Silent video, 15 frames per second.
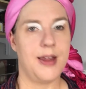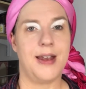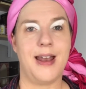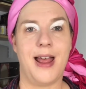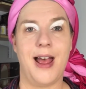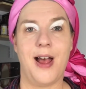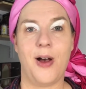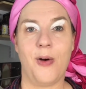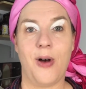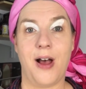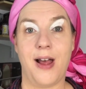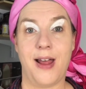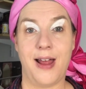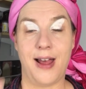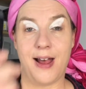Now
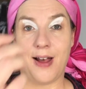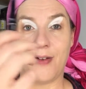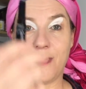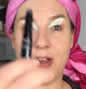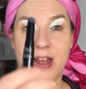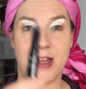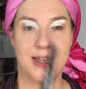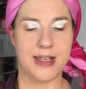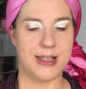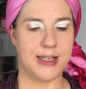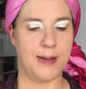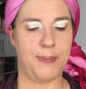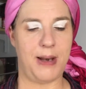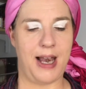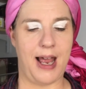I have
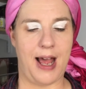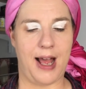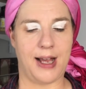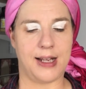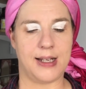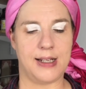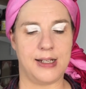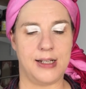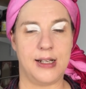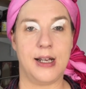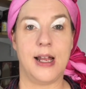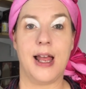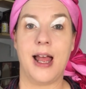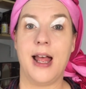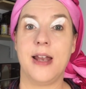the black.
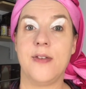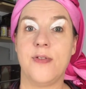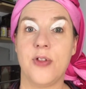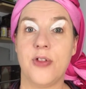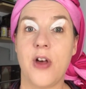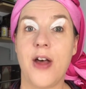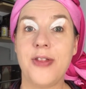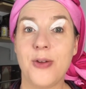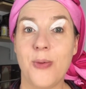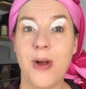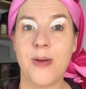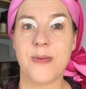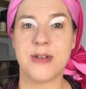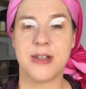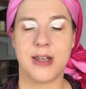And if you thought the
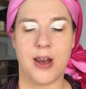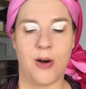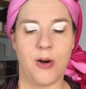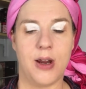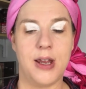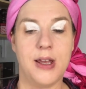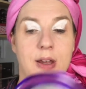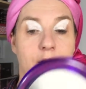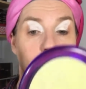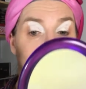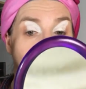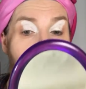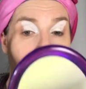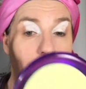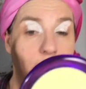white was scary,
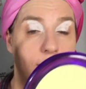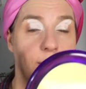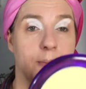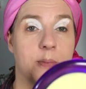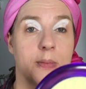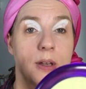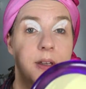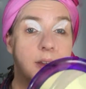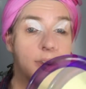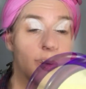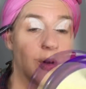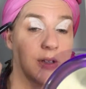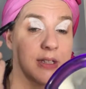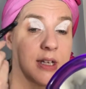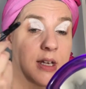welcome Black
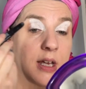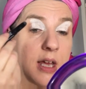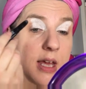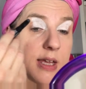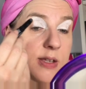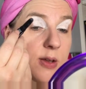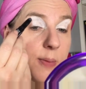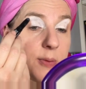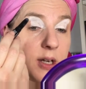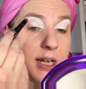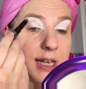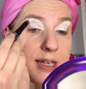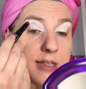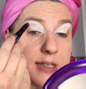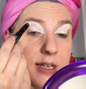World. So I'm going
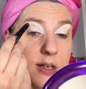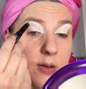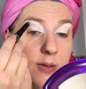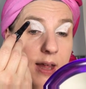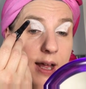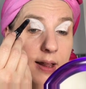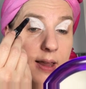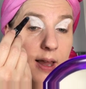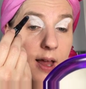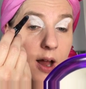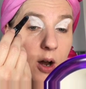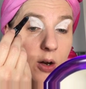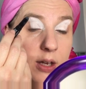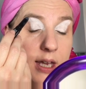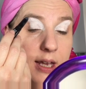to continue that
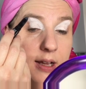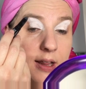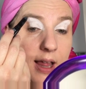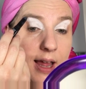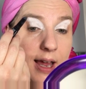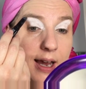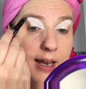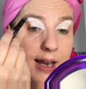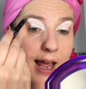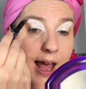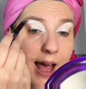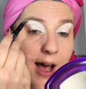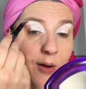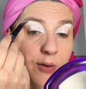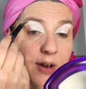arcing line
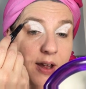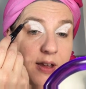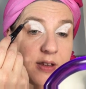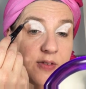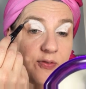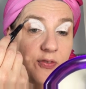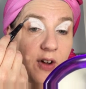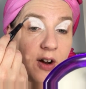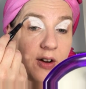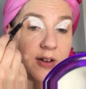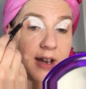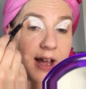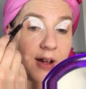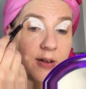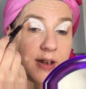out as far
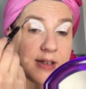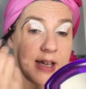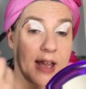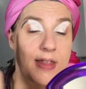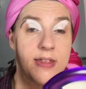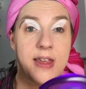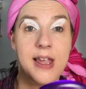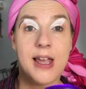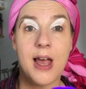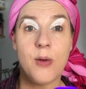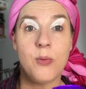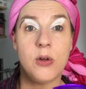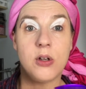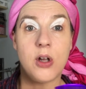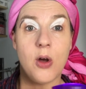down as I think I
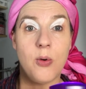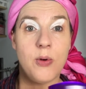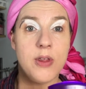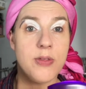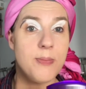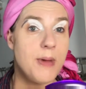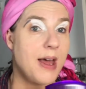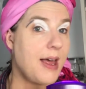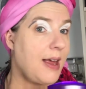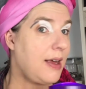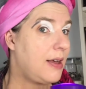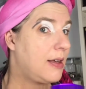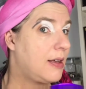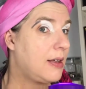will go with my